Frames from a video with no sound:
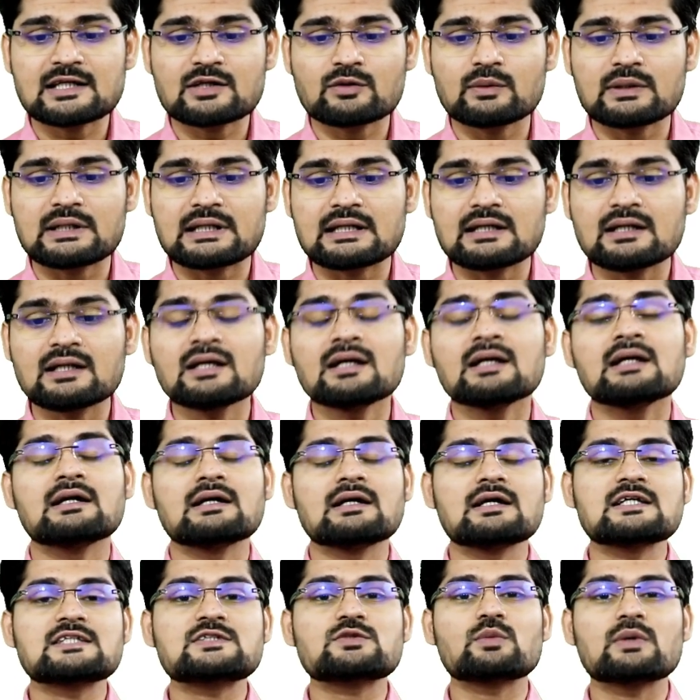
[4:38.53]
equity
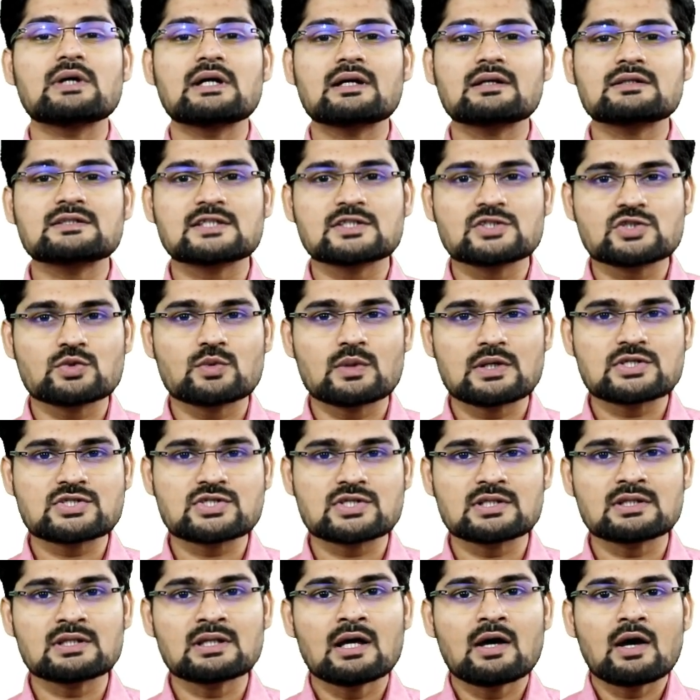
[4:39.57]
is where
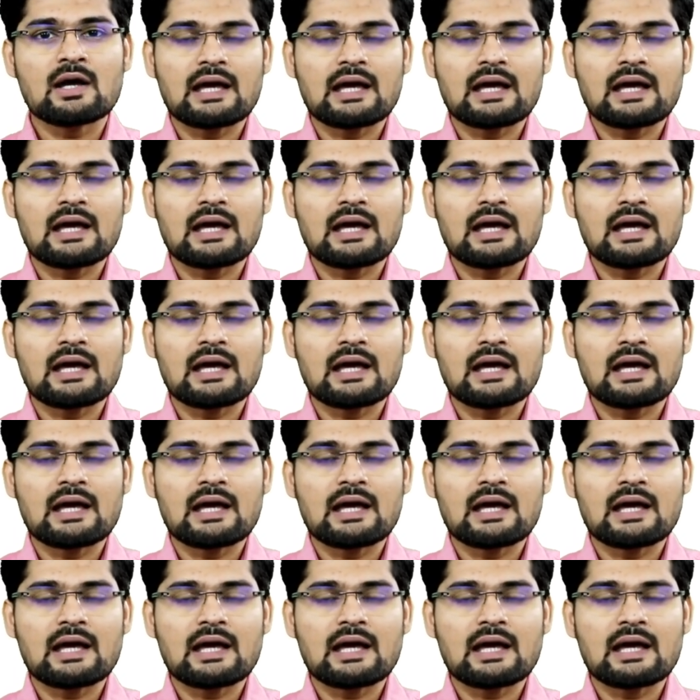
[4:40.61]
situation